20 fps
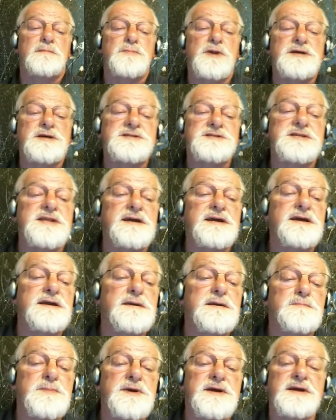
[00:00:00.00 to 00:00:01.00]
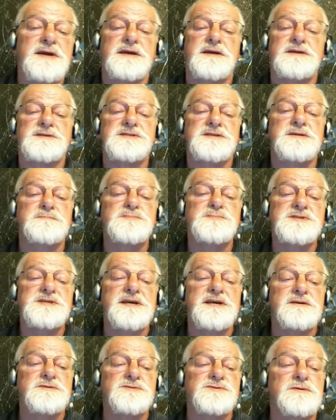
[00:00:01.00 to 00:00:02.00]
Plus, they had to pay
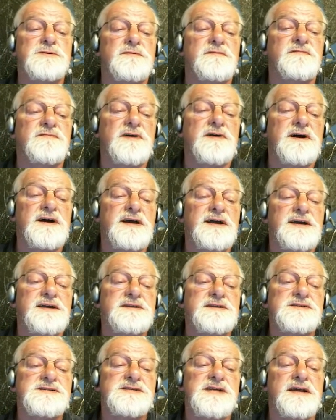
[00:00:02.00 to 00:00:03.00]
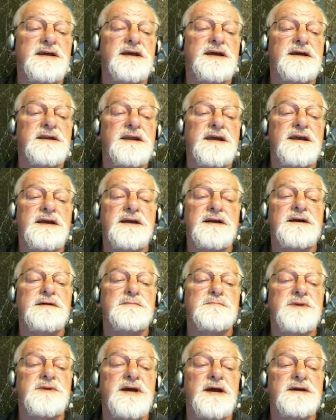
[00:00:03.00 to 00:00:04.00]
substantial fines and
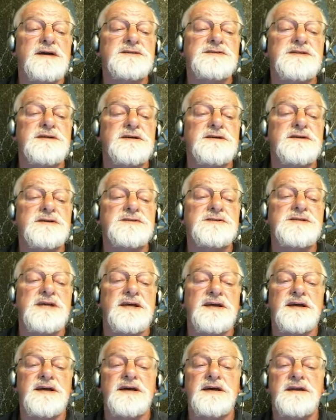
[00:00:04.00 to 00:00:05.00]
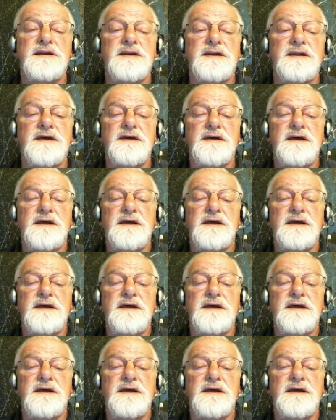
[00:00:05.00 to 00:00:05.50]
income taxes, and